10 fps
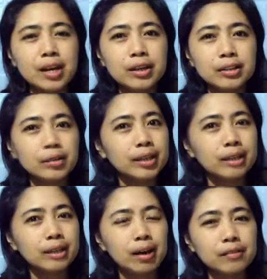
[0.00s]
you
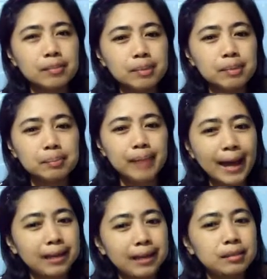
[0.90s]
can offer me
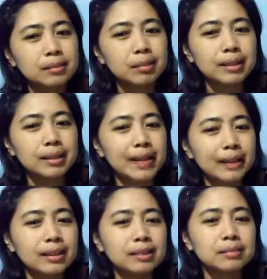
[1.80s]
blank, but that
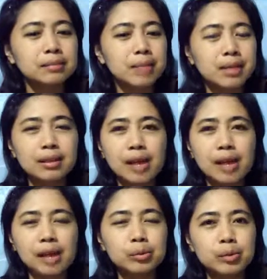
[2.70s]
doesn't mean
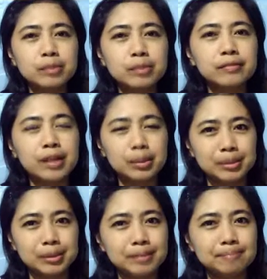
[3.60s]
I will follow it.
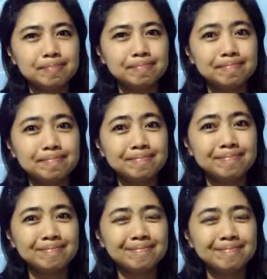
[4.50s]

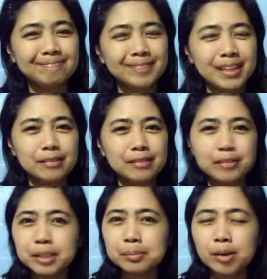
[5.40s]
Okay,
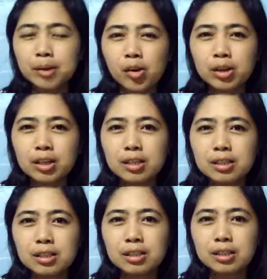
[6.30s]
verb or
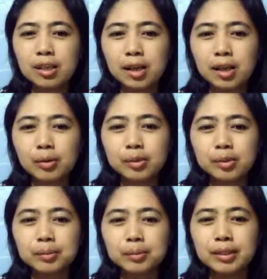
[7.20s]
what
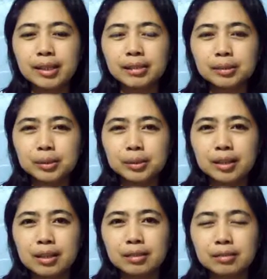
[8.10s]
should be the next word
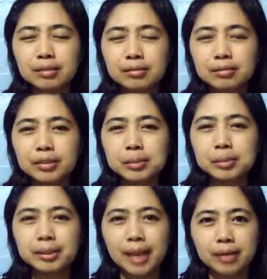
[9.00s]
here? Verb or
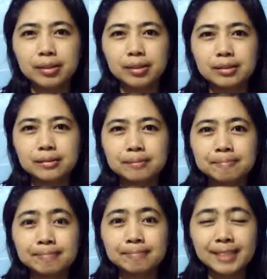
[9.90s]
noun?
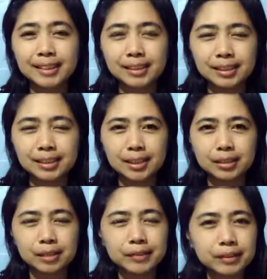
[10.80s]
It's easier. So
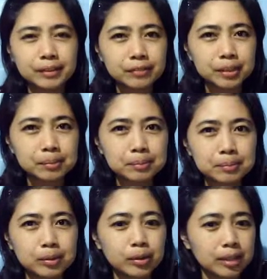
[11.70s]
if it's a verb,
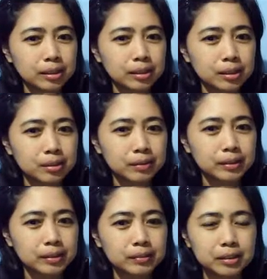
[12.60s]
you think so? If it's
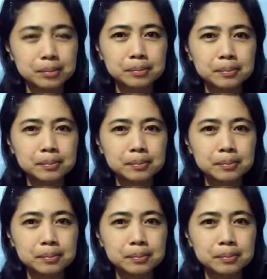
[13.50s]
a verb,